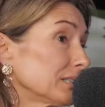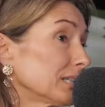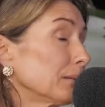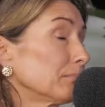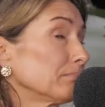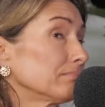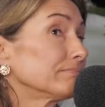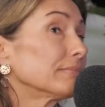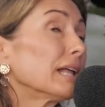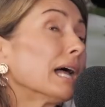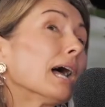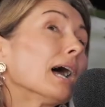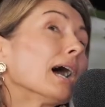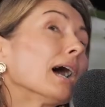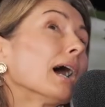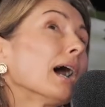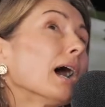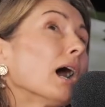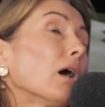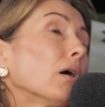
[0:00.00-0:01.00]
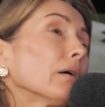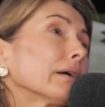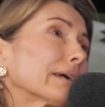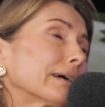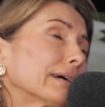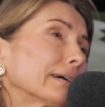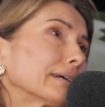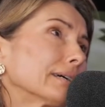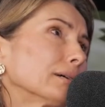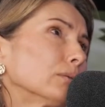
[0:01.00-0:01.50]
Yep.
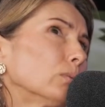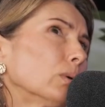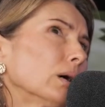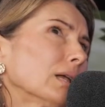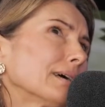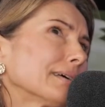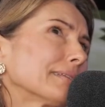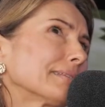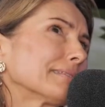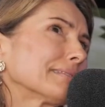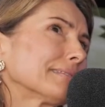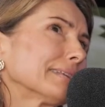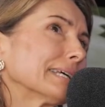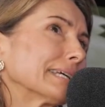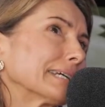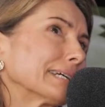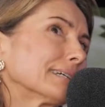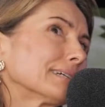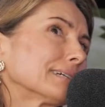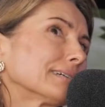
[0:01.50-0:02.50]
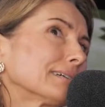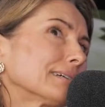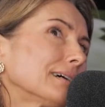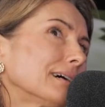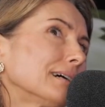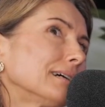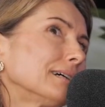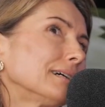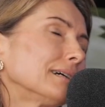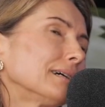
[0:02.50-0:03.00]
Okay, well, I think
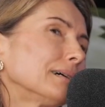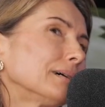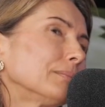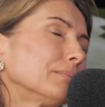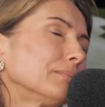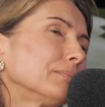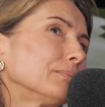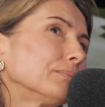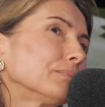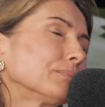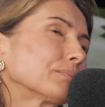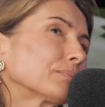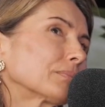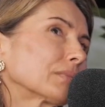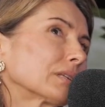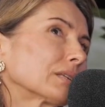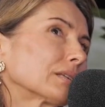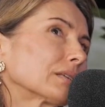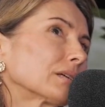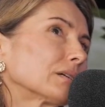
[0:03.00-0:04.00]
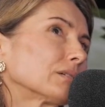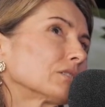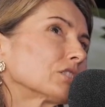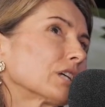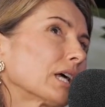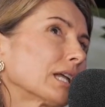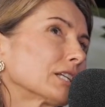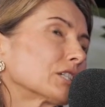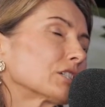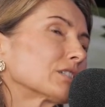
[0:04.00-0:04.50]
the biggest
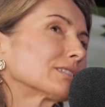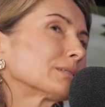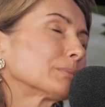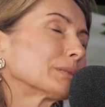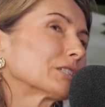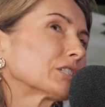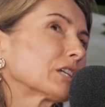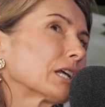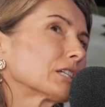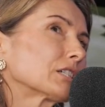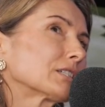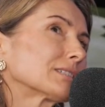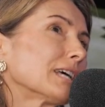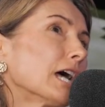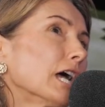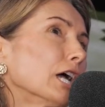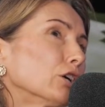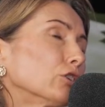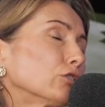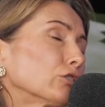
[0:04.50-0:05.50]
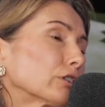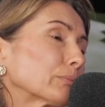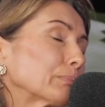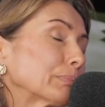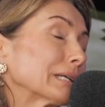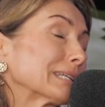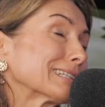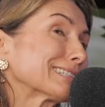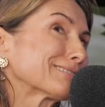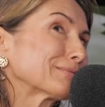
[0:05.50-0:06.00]
challenges,
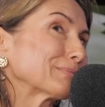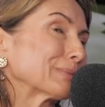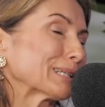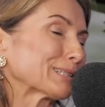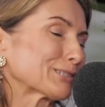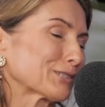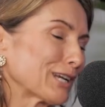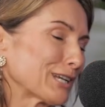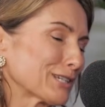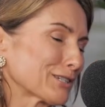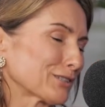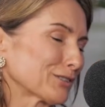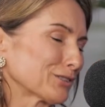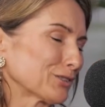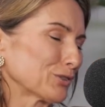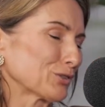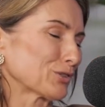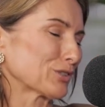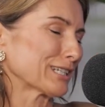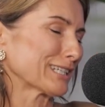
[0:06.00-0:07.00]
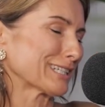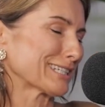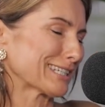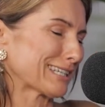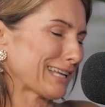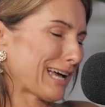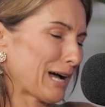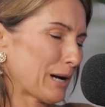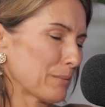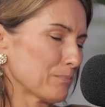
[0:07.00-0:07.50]
the biggest challenge is usually,
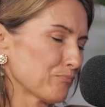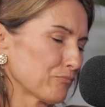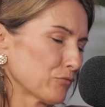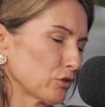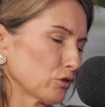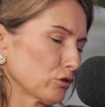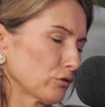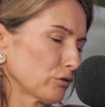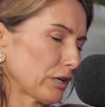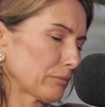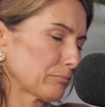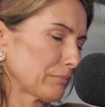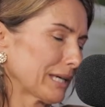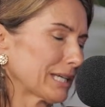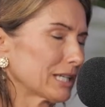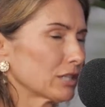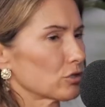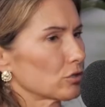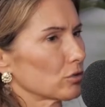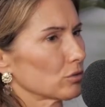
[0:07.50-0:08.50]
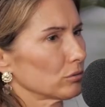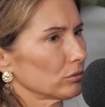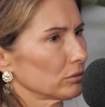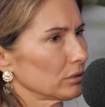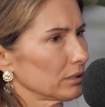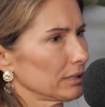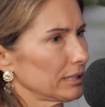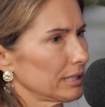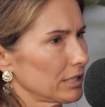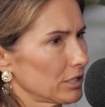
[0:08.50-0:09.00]
making sure
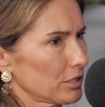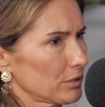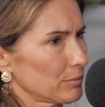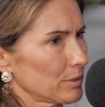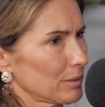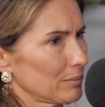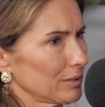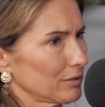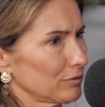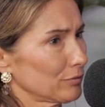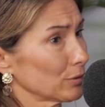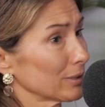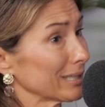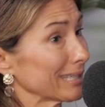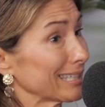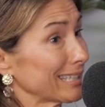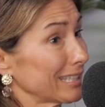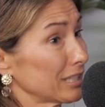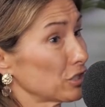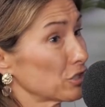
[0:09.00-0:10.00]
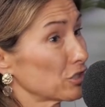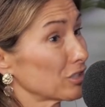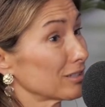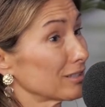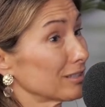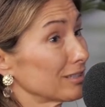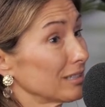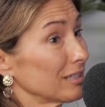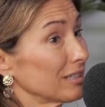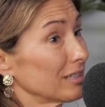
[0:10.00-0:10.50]
the leadership team is fully engaged
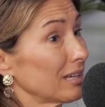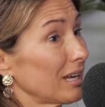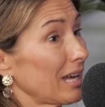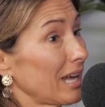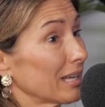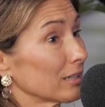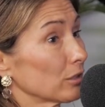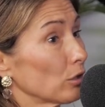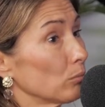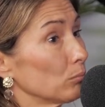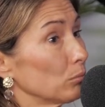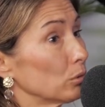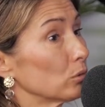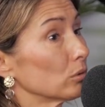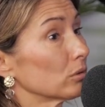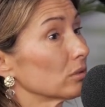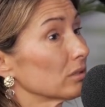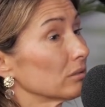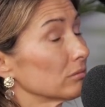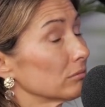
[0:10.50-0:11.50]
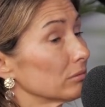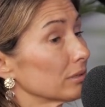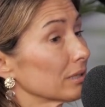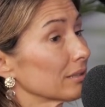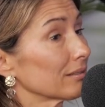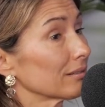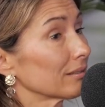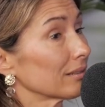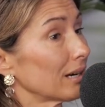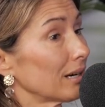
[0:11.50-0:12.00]
and on board
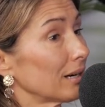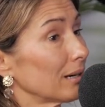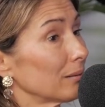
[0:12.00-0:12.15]
with